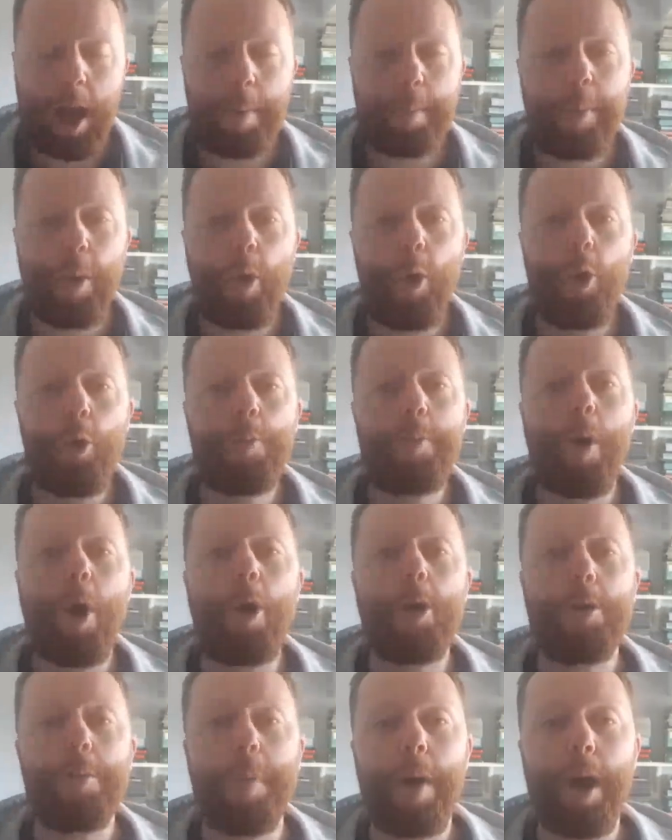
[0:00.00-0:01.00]
Paul
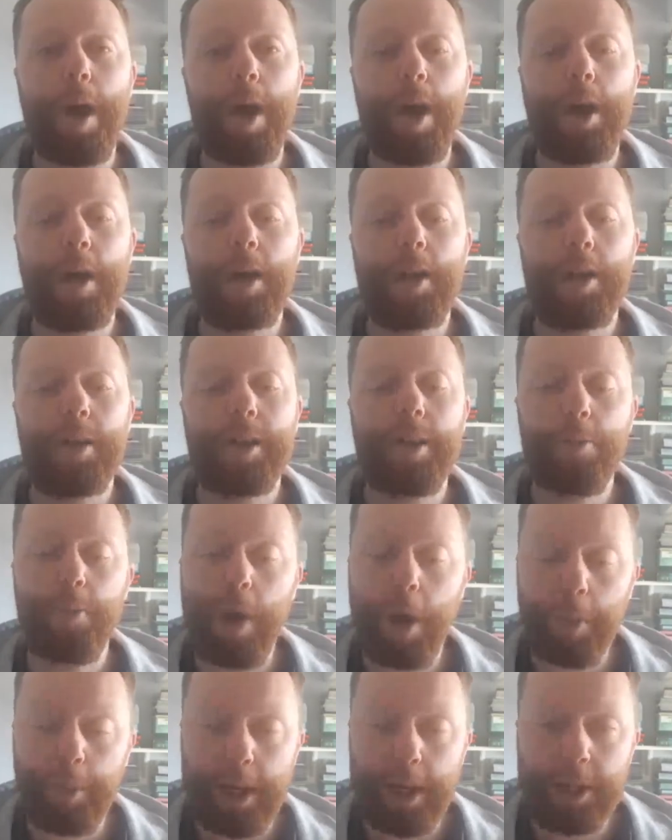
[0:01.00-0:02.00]
Pogba did
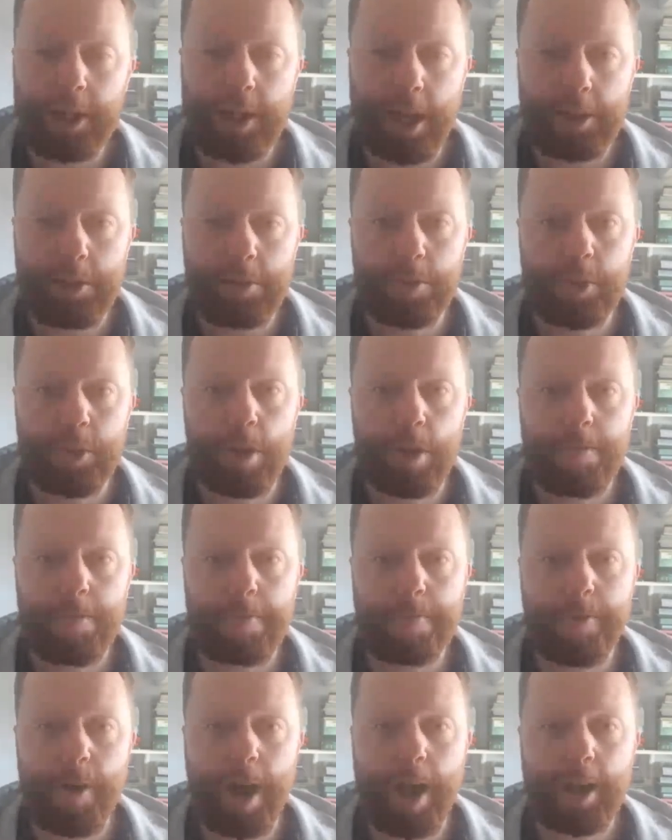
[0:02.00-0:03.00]
well on international duty for
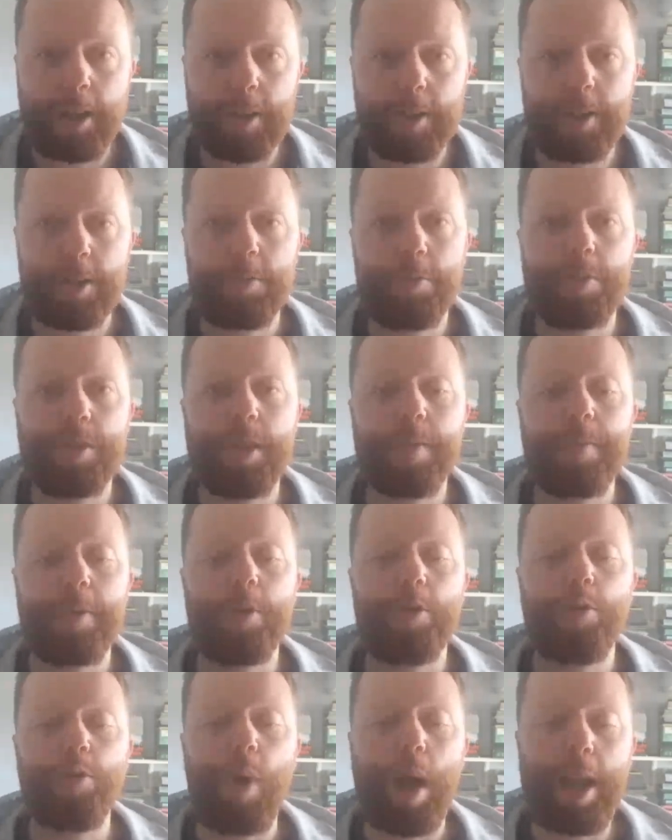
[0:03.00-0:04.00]
France. Was in
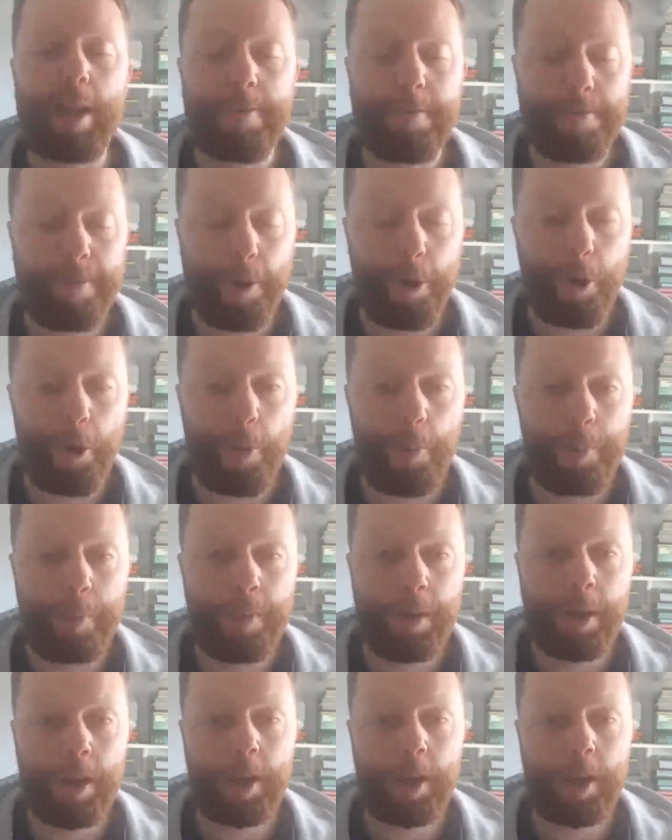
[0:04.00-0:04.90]
great form